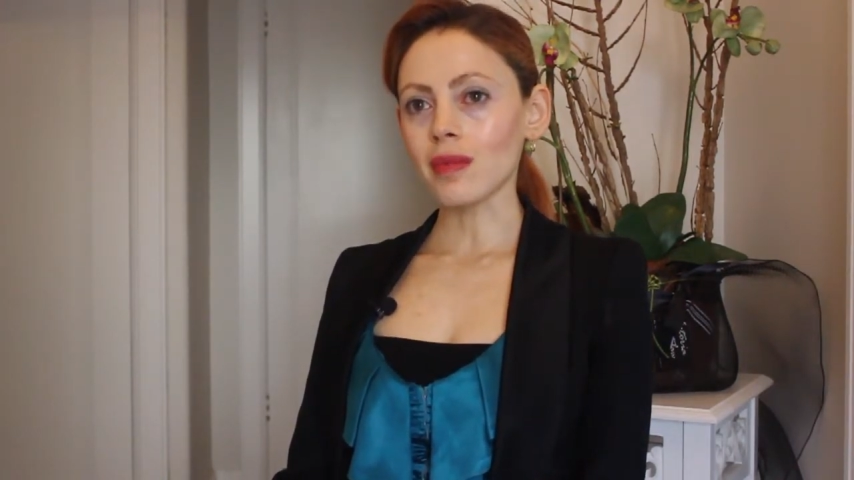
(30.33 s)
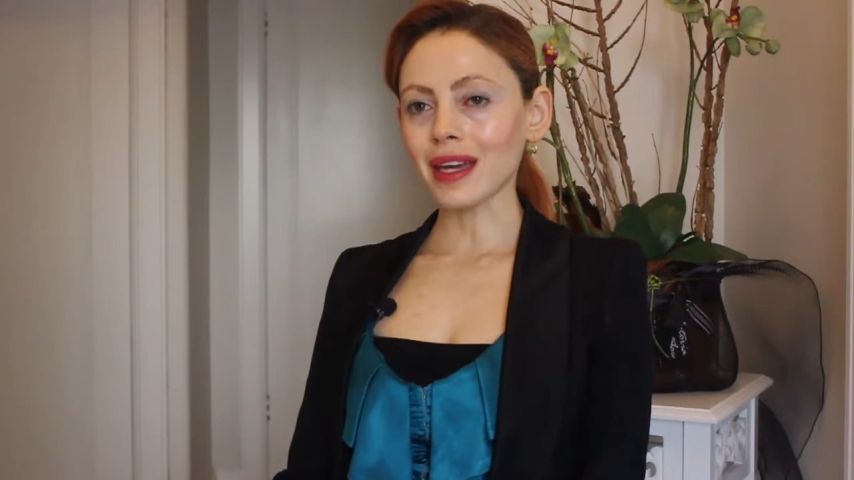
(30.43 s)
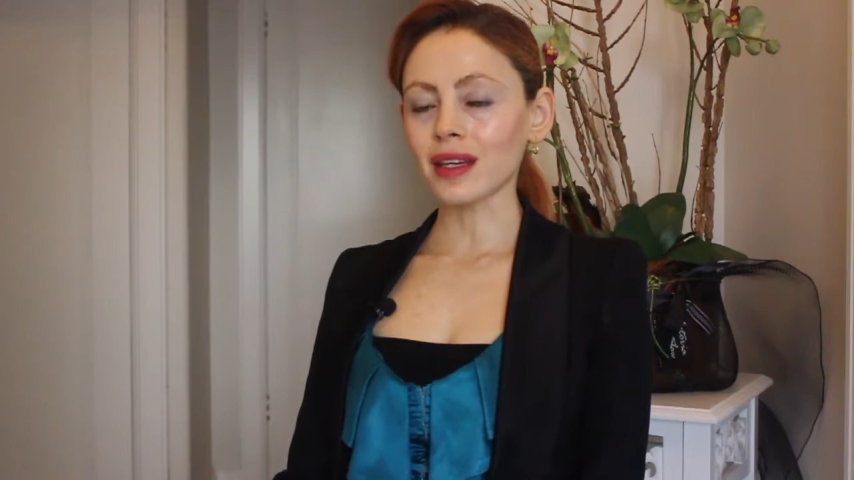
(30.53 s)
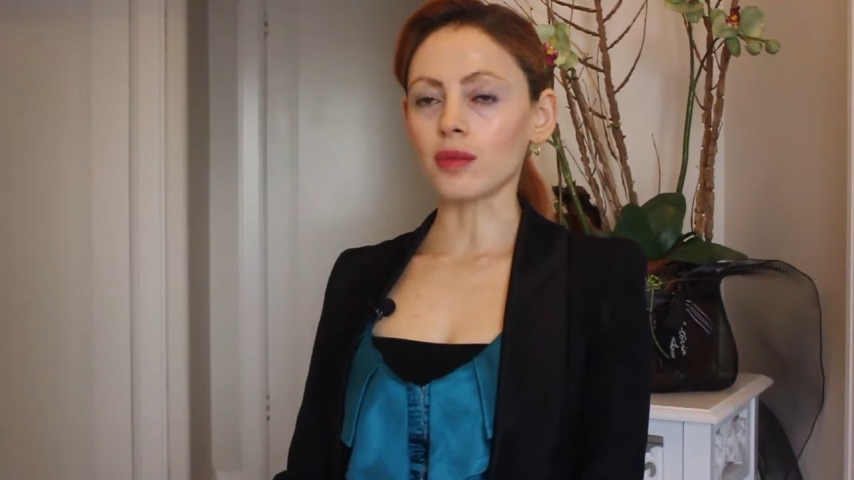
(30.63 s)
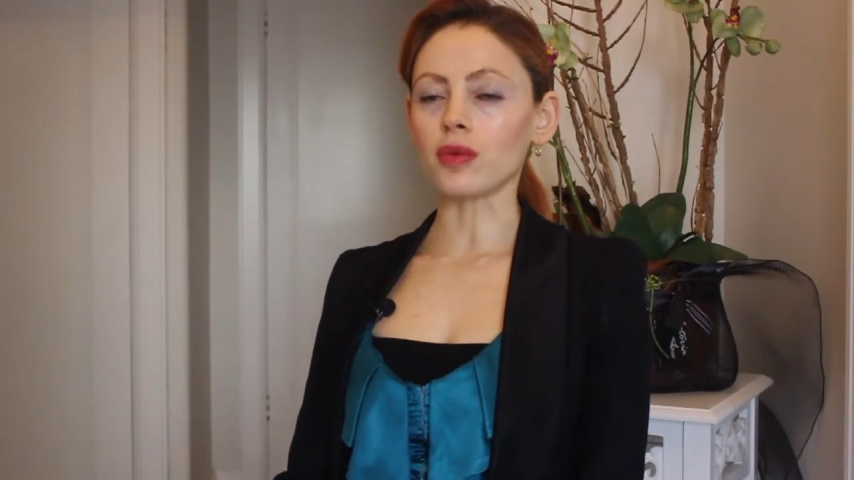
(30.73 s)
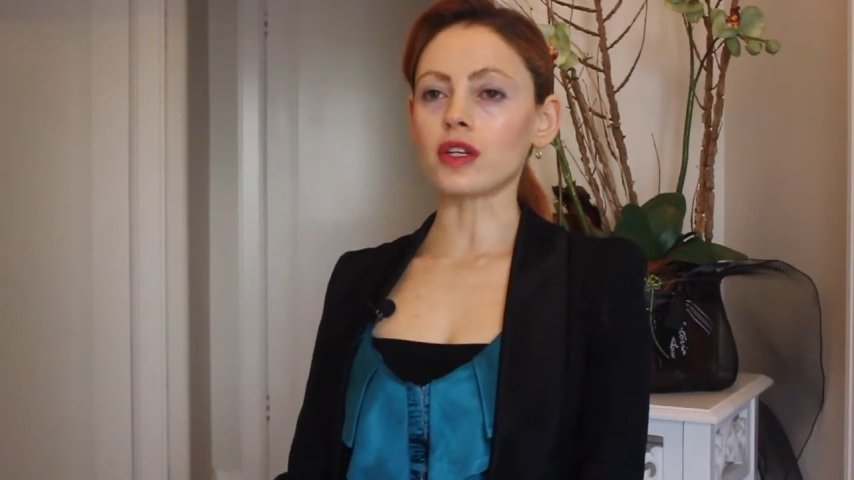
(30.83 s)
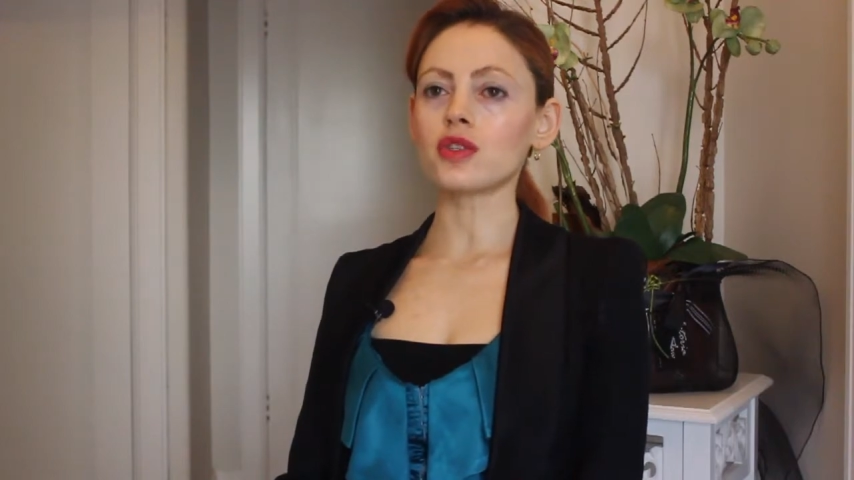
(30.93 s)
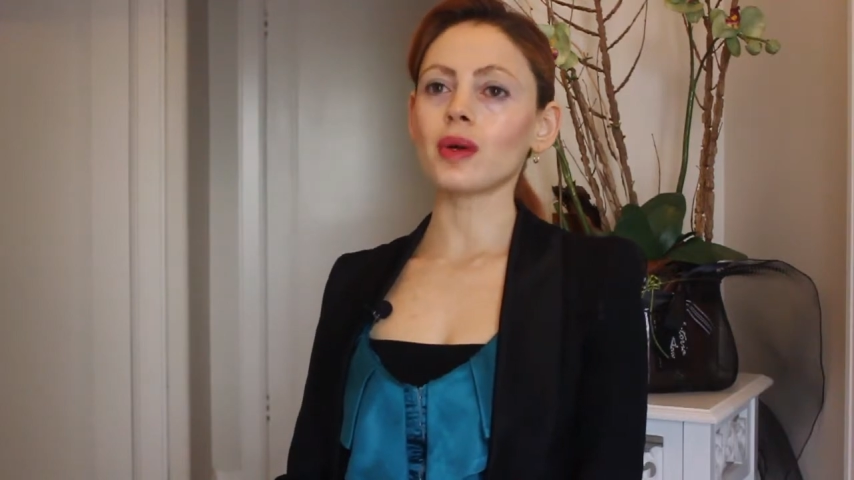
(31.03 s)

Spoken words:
make a bridge,